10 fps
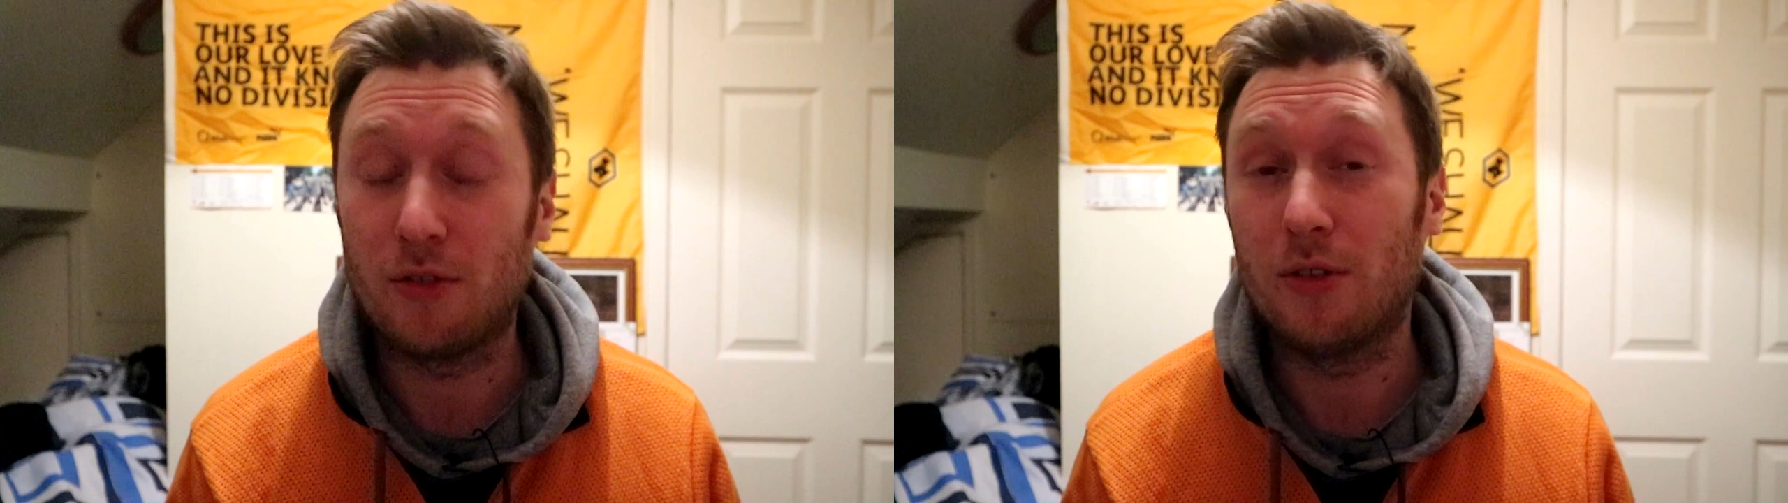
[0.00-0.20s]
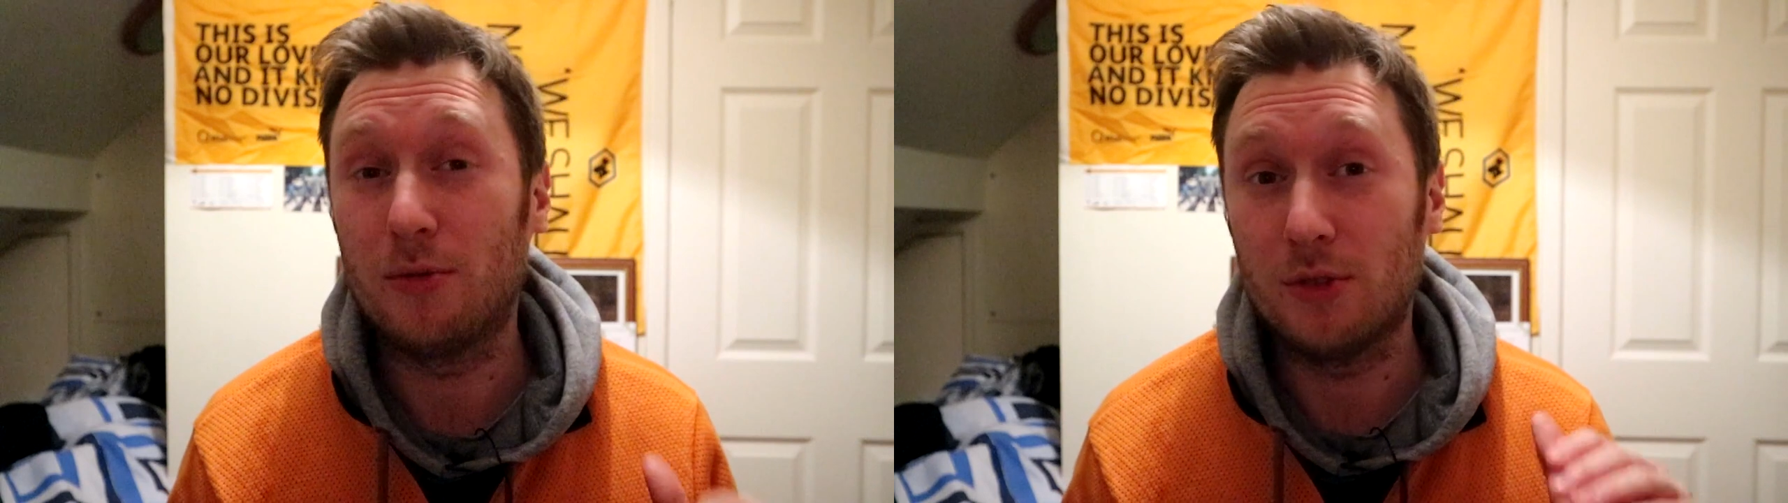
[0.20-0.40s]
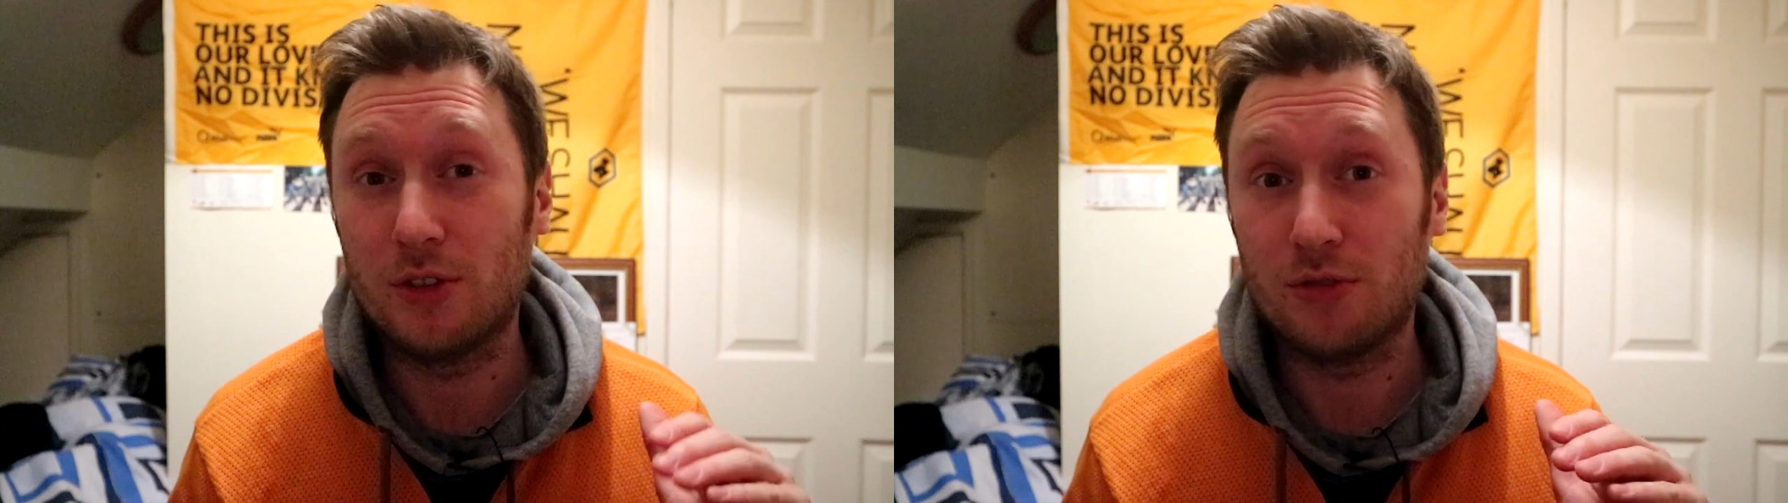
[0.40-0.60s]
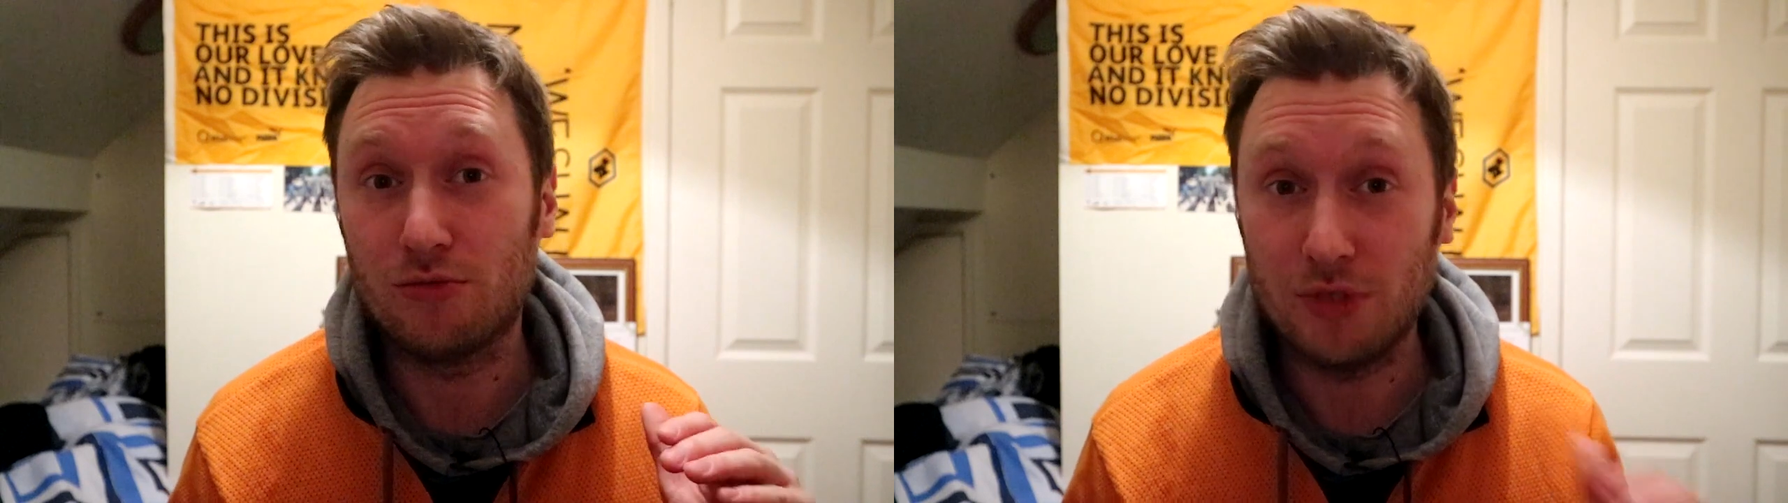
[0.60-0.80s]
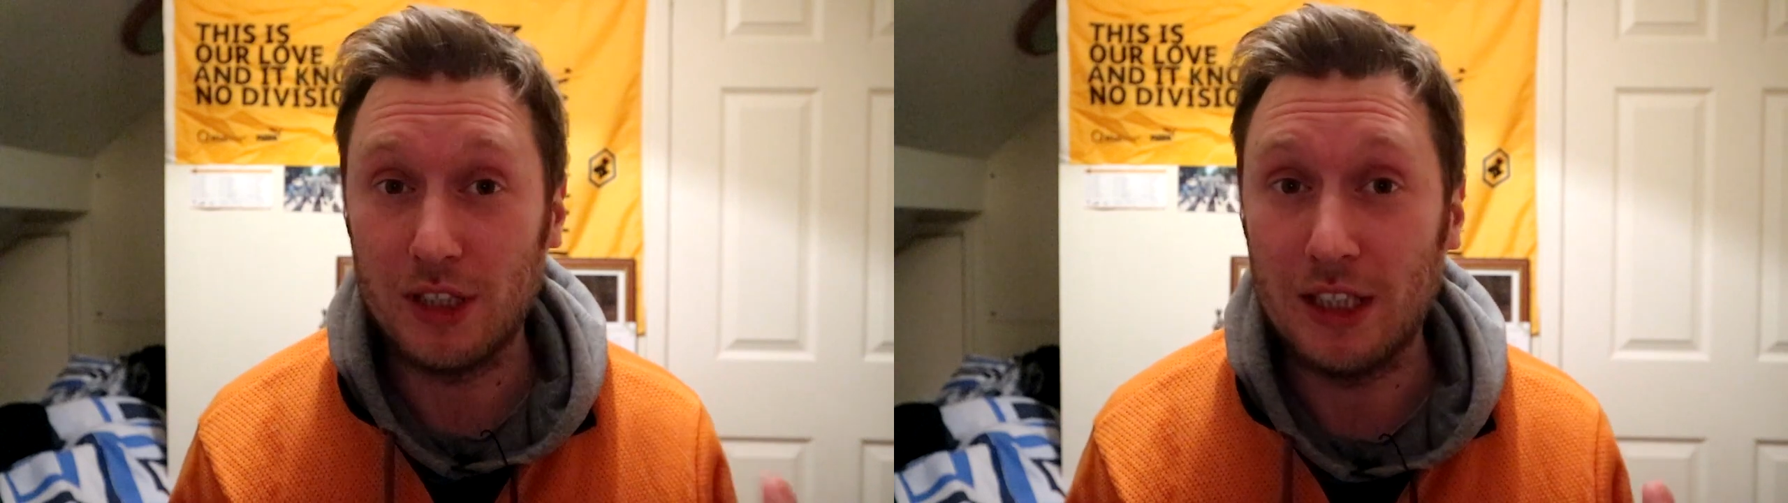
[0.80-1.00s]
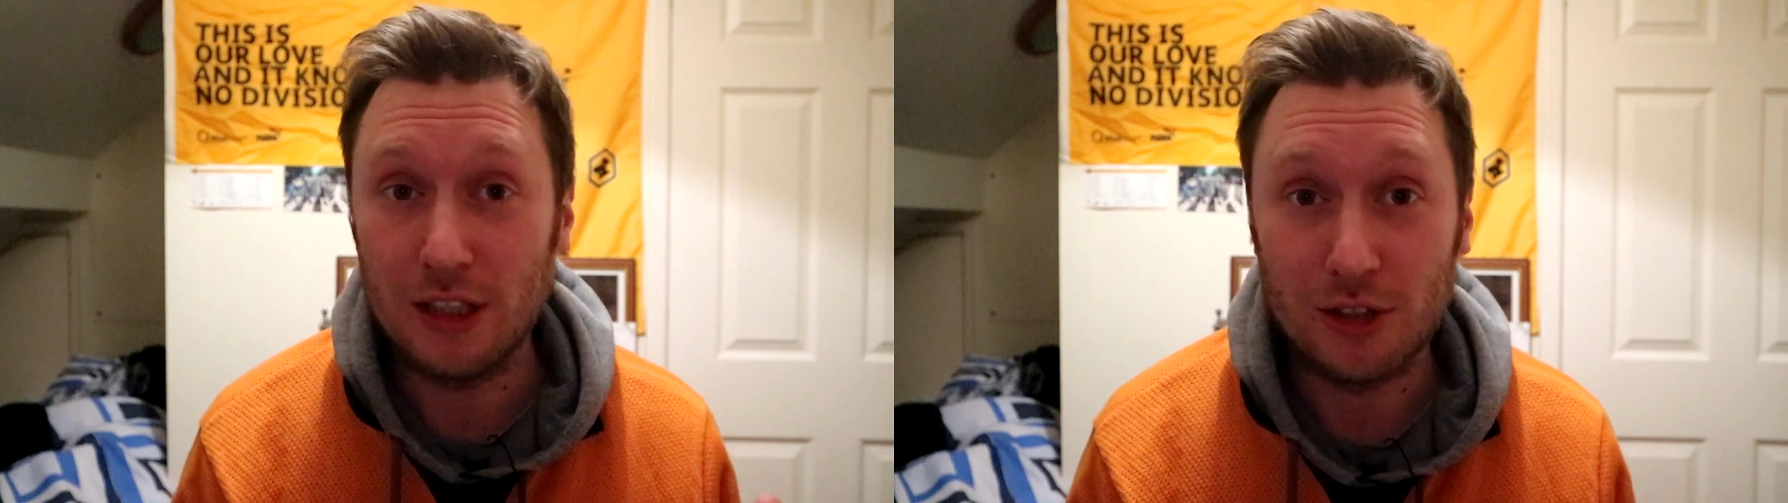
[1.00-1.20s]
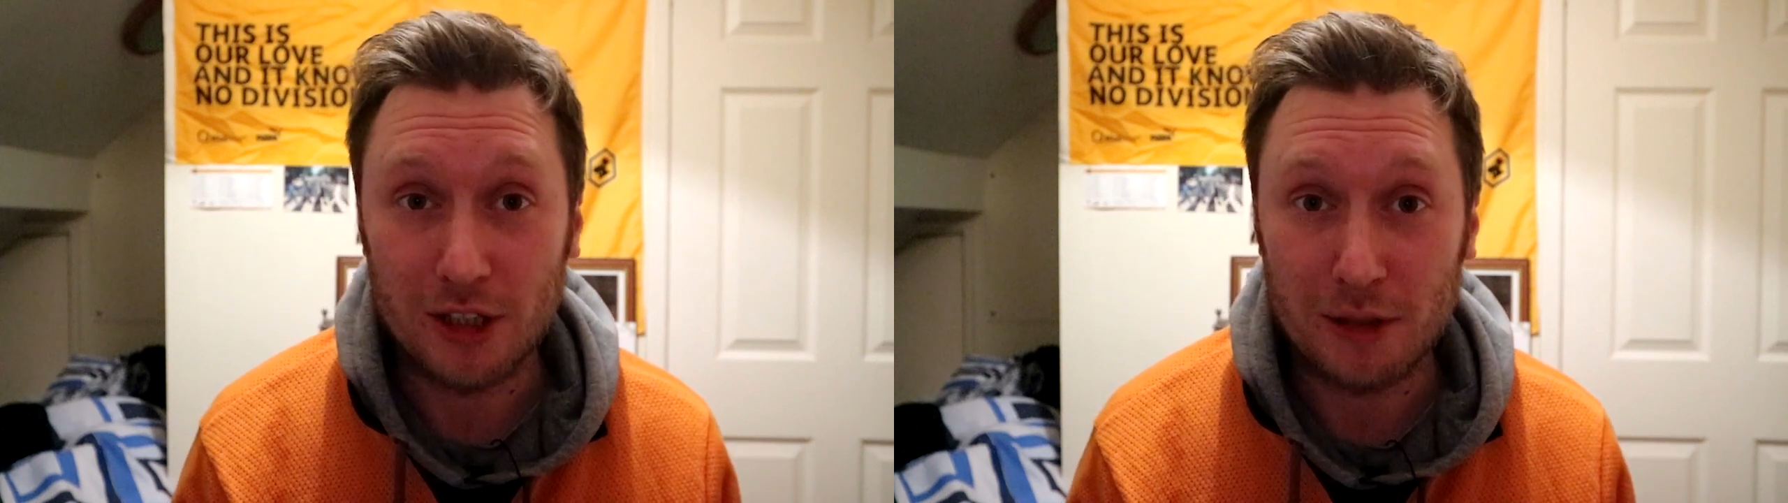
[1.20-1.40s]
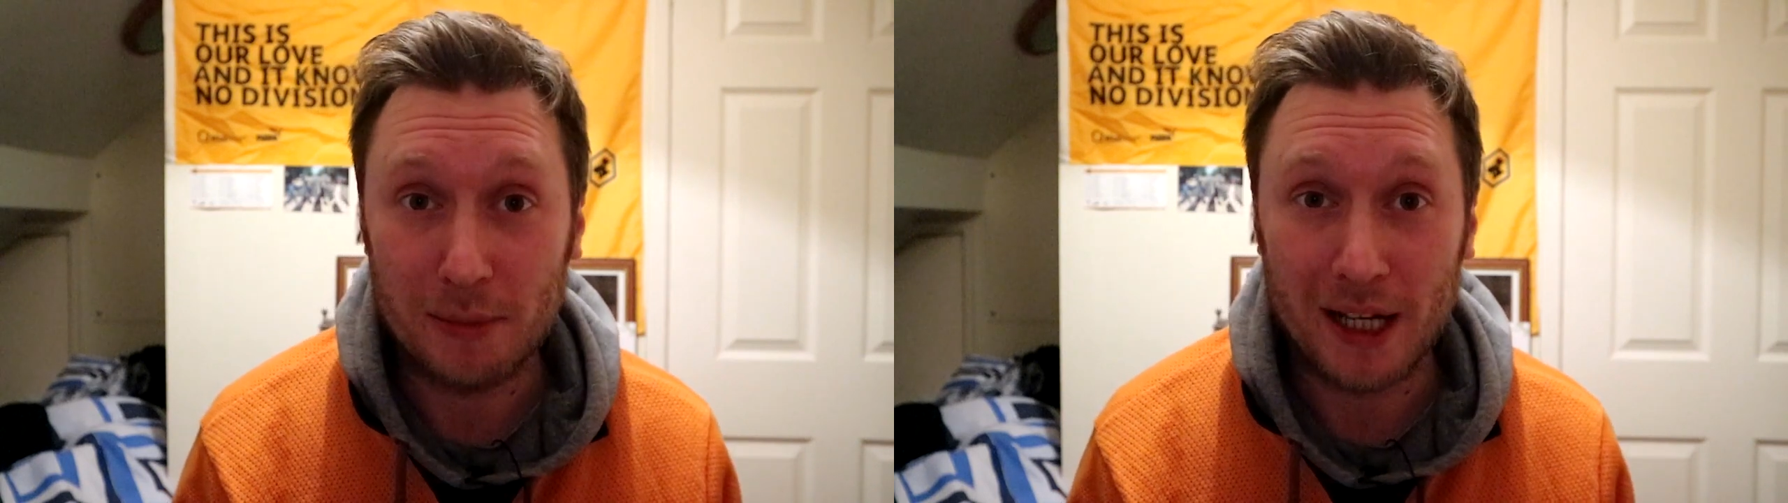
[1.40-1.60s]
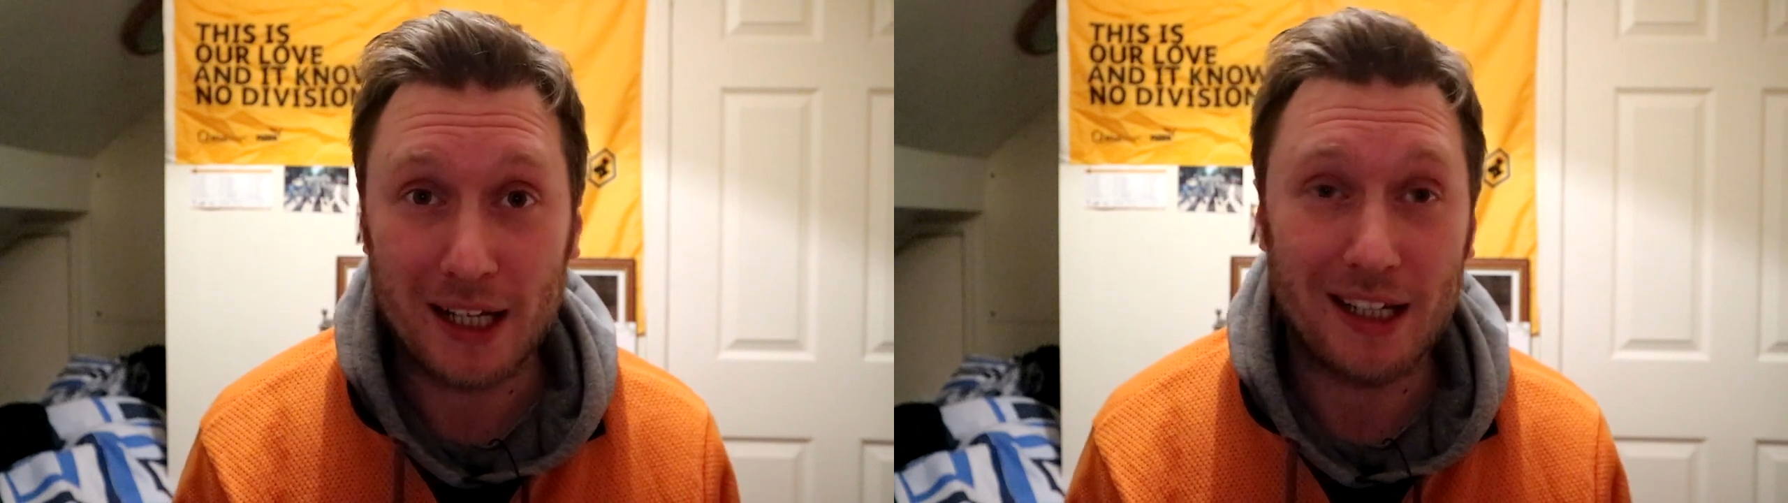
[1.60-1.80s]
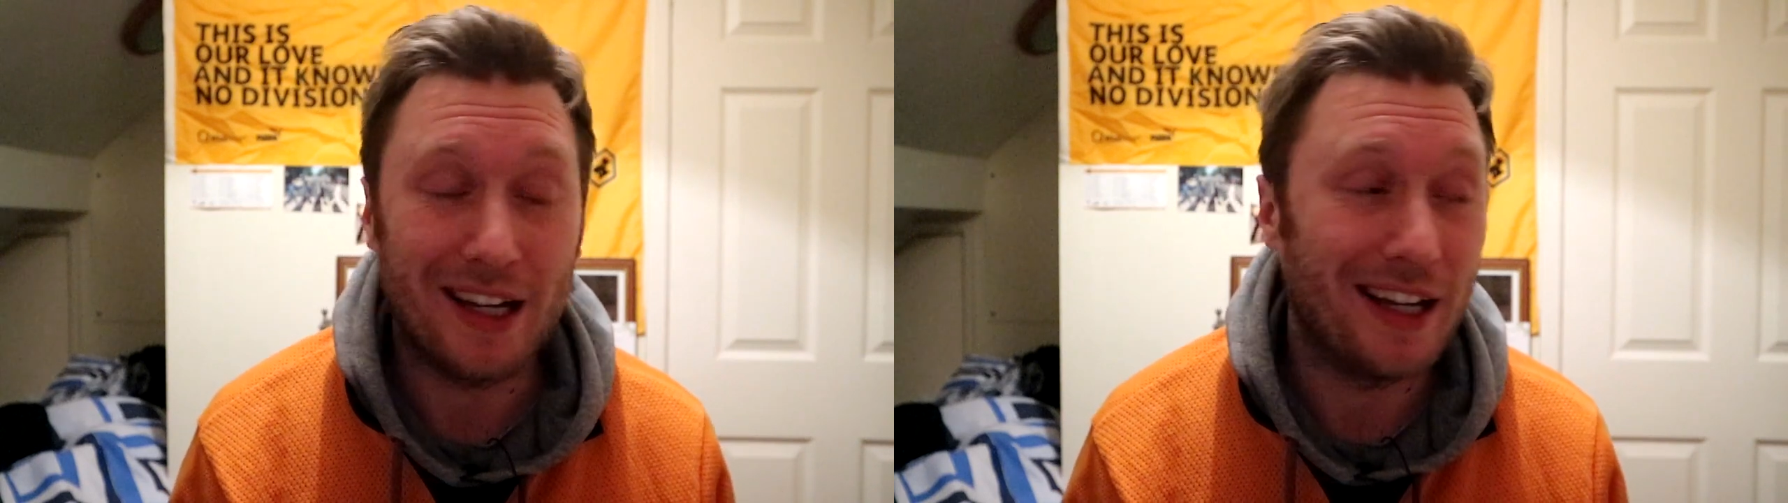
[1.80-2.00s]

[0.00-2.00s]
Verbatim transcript: I thought was really good at the back